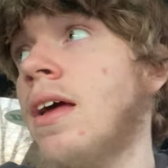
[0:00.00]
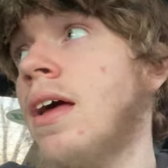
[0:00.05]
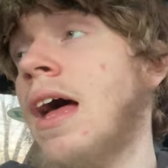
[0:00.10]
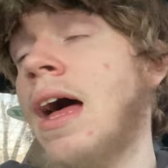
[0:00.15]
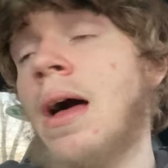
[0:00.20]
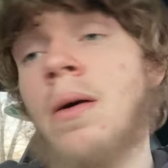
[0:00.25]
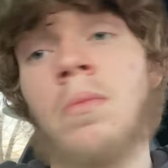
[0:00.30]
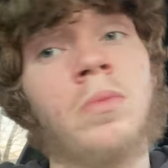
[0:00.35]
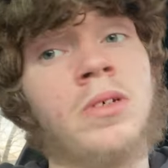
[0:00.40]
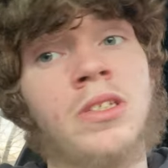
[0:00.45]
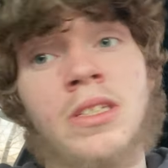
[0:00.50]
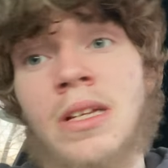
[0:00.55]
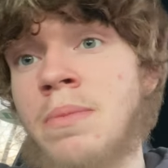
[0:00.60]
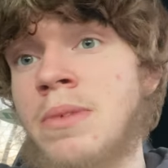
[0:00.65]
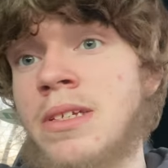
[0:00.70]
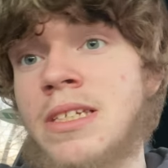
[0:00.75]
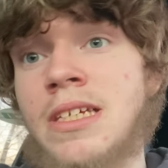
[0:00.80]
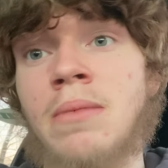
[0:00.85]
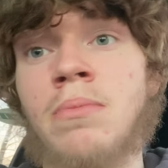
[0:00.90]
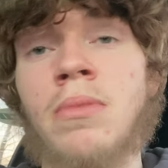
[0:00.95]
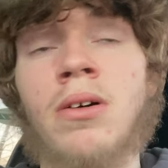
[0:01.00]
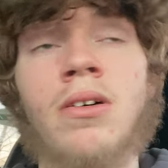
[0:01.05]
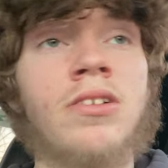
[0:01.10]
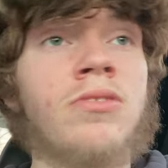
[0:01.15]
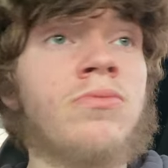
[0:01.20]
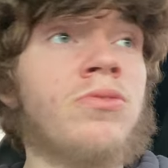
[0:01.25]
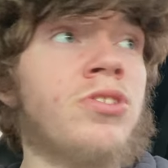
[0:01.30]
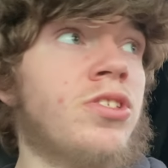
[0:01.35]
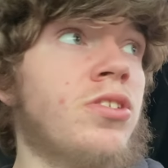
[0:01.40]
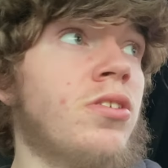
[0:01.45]
I'm with I'm the same buzz
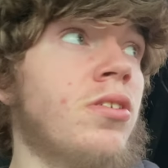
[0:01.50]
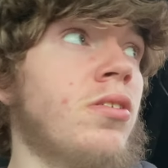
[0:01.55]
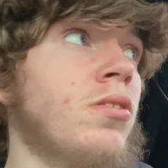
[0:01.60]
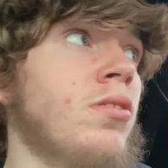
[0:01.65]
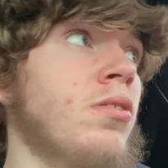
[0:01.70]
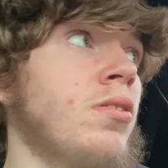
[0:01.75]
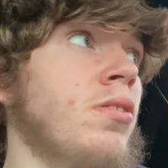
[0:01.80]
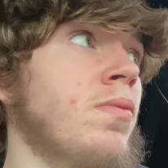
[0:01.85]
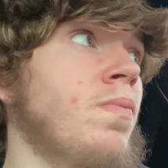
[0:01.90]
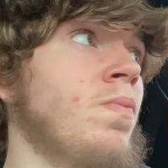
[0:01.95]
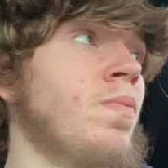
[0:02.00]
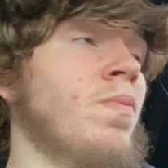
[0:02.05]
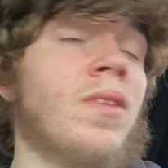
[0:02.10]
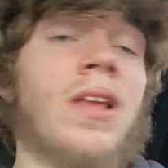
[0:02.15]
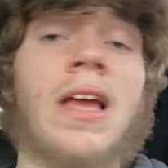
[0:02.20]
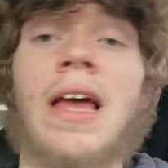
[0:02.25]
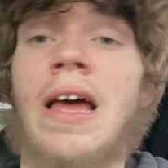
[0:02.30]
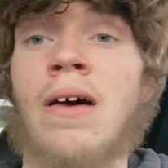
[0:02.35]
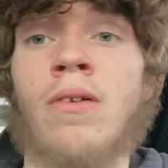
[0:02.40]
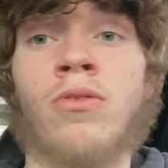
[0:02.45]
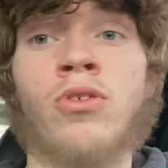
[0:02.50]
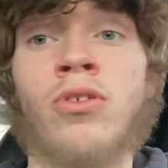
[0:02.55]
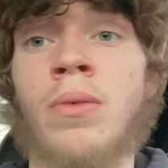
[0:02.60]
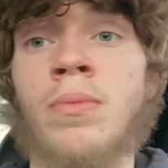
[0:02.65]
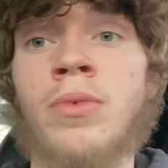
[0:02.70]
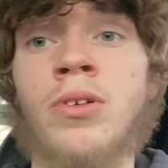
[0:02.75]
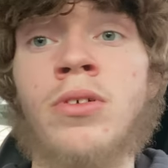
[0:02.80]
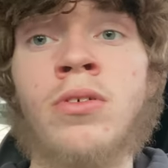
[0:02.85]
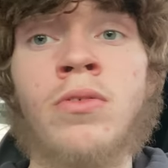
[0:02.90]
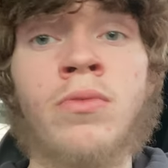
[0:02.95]
with y'all. I don't know what
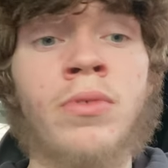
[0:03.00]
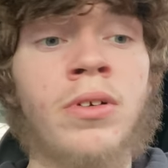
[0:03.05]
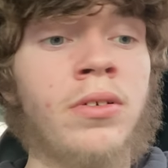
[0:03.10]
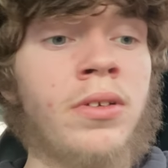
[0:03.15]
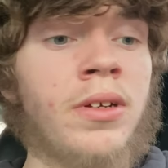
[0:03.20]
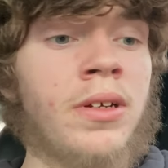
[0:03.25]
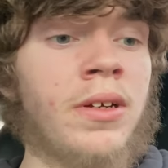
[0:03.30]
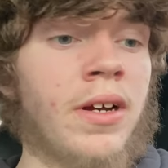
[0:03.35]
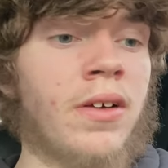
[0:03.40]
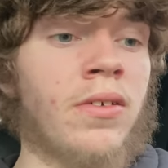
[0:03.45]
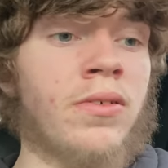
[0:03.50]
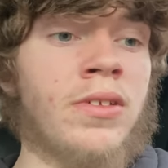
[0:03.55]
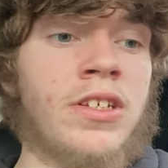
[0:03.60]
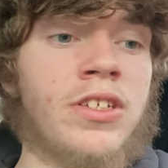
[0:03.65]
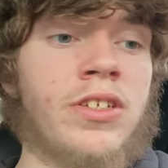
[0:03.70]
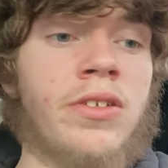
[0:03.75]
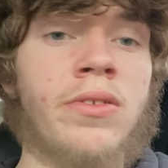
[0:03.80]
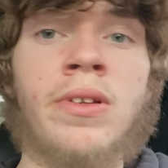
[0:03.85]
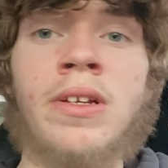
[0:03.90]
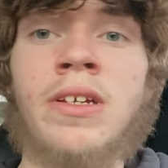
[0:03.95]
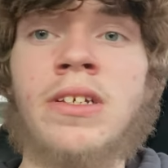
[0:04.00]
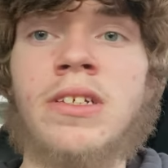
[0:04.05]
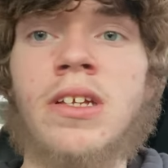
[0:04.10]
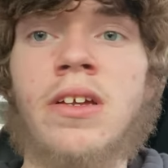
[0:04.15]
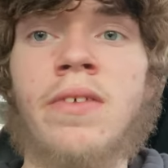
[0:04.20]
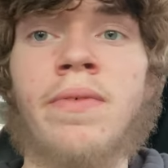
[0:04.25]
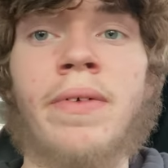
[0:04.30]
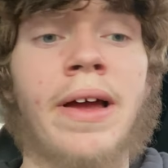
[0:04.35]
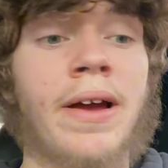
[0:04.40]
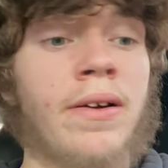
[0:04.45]
I'm doing really like on these tuning
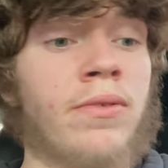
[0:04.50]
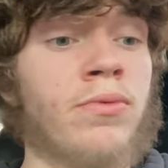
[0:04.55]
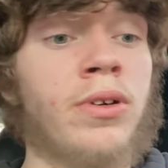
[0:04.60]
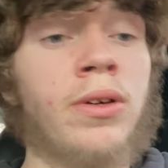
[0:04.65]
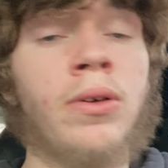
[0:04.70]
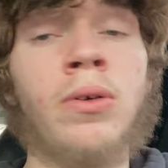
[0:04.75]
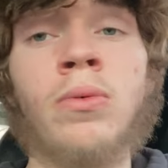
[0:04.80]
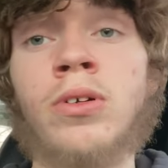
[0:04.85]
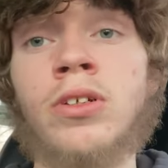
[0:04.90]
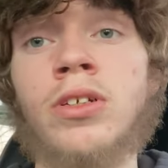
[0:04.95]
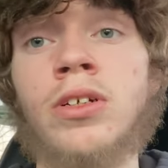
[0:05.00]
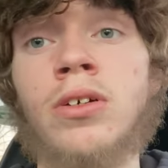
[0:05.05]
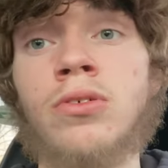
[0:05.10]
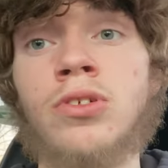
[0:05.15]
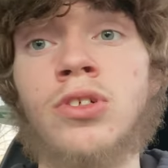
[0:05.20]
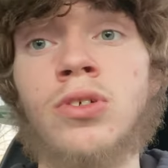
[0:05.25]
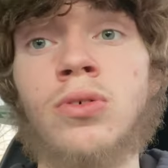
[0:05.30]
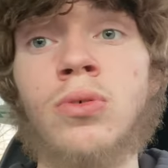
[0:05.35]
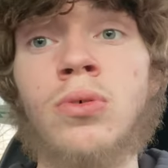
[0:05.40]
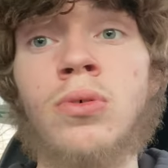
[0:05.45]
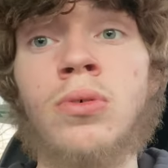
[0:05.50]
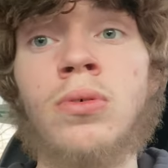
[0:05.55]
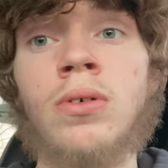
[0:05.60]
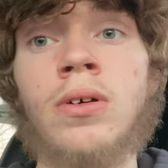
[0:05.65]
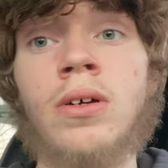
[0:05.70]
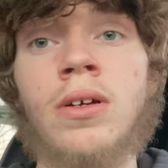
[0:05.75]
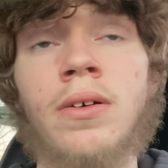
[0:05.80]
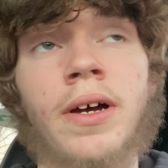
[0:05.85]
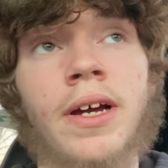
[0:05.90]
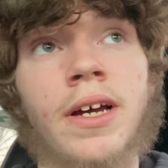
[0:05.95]
stuff. I really want to go to school,
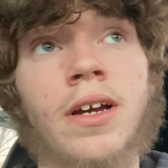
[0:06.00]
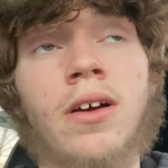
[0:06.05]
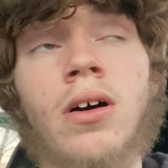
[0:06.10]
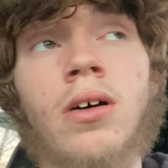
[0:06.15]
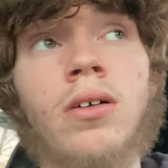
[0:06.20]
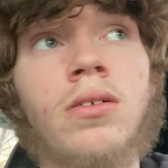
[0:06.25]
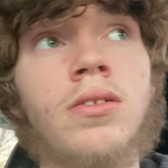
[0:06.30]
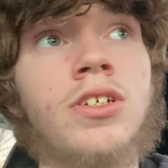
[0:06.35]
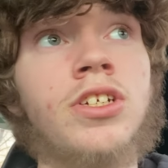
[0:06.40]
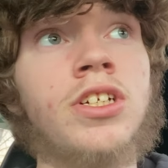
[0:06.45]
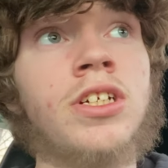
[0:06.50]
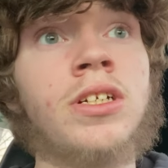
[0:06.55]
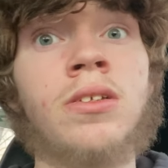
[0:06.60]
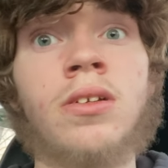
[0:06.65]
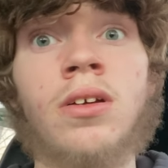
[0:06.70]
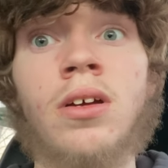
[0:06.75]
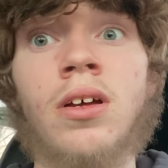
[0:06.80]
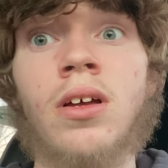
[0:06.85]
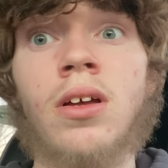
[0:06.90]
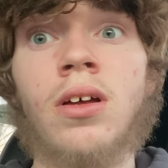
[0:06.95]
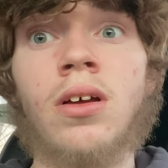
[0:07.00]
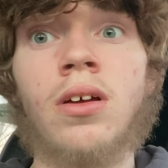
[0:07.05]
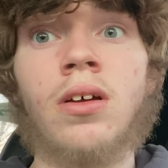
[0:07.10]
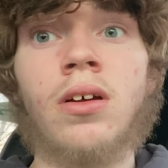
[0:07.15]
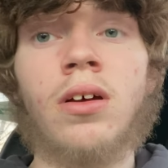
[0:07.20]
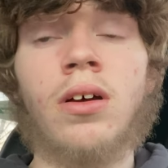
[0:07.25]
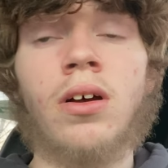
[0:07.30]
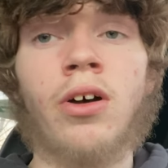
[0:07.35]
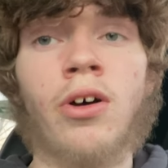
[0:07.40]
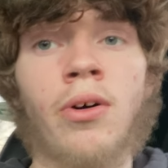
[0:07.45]
like college, and
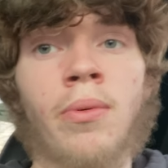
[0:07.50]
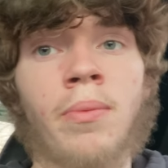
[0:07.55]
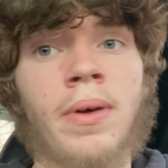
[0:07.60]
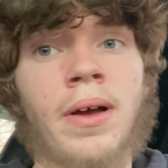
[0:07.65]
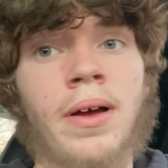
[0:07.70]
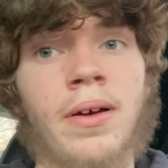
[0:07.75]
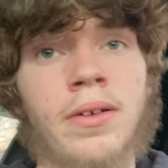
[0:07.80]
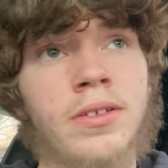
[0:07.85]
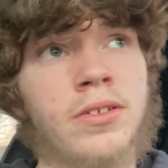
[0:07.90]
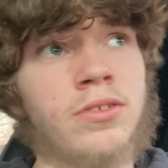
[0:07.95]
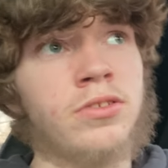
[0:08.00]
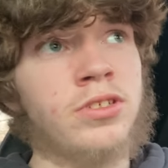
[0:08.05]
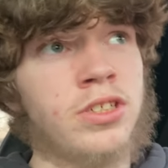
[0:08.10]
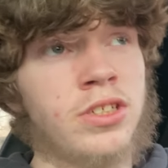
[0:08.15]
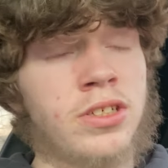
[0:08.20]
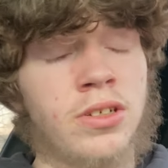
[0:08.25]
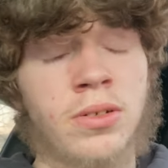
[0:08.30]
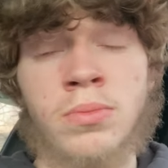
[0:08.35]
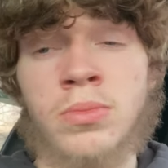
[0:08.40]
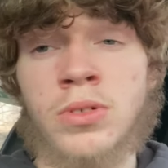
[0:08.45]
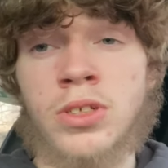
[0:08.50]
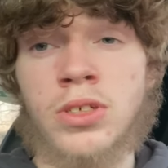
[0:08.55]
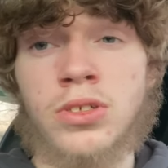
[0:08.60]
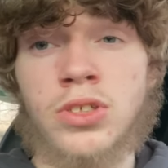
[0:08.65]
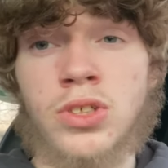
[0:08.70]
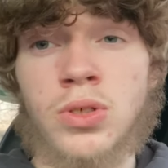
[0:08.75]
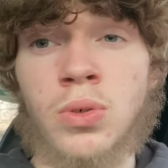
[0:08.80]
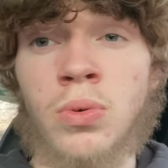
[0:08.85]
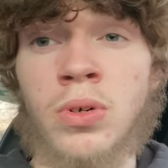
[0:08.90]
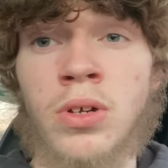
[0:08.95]
um, I, there's some um,
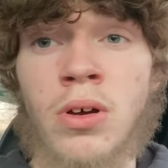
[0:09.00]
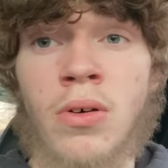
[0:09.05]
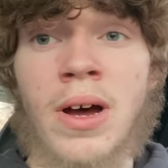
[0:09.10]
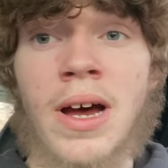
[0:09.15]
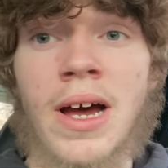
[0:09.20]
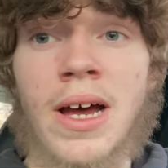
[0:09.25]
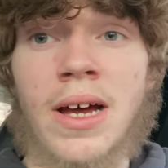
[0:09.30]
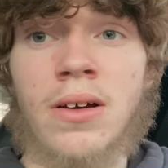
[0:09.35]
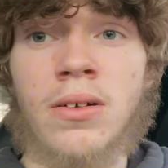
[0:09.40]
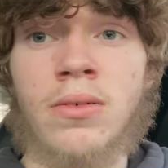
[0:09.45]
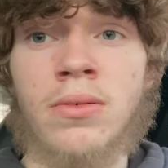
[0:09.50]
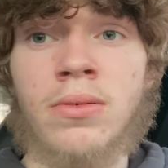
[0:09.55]
school in Ohio